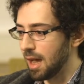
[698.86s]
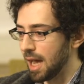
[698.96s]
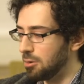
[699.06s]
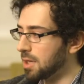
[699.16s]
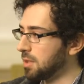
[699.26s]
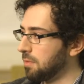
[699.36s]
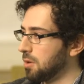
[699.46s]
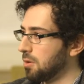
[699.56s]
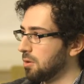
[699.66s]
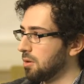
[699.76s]
I do actually
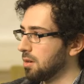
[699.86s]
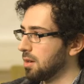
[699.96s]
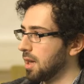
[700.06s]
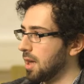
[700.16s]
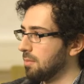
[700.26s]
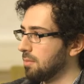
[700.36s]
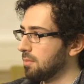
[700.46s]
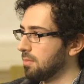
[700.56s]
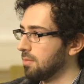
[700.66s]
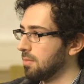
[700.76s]
feel
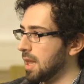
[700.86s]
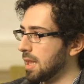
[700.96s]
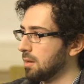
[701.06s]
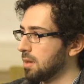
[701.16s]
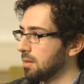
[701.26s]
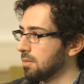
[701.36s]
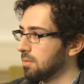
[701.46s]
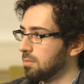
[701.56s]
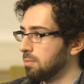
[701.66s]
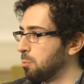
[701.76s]
um, I think
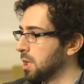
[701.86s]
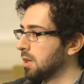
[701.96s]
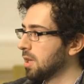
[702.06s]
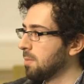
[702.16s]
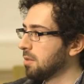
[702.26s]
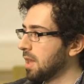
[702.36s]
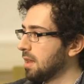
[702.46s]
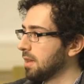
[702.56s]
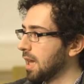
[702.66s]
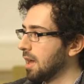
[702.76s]
pretty good about
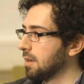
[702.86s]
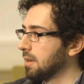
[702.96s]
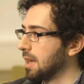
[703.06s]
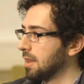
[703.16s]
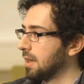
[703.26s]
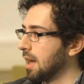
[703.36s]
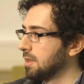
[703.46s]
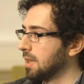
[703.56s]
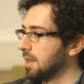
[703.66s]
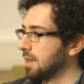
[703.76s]
that. Like I, I think
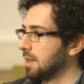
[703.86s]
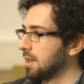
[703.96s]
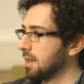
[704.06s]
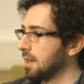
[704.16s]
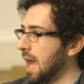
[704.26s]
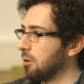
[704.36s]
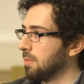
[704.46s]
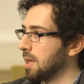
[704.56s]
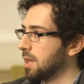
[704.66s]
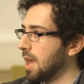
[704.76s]
ideally I would
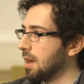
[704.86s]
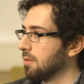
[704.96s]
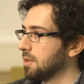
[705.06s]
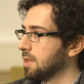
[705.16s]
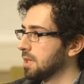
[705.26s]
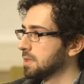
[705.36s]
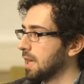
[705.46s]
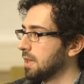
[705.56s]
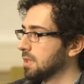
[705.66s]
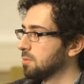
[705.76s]
maybe have a, a
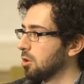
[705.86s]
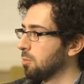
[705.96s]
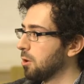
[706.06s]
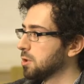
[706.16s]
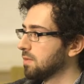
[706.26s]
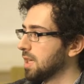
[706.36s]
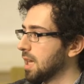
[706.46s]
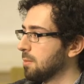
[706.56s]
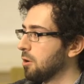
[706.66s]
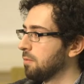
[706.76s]
slightly smaller portion of the
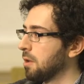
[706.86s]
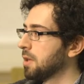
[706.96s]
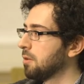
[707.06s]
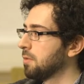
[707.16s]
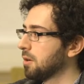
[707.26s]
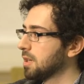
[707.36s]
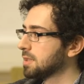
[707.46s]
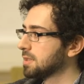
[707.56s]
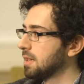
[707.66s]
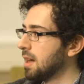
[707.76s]
EA portfolio
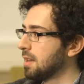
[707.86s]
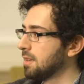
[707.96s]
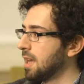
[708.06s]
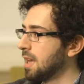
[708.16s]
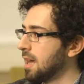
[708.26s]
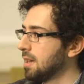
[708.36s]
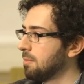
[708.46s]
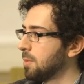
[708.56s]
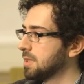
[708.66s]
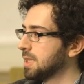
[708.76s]
focus on AI,
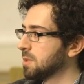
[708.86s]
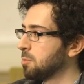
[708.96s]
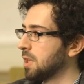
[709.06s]
but it seems right.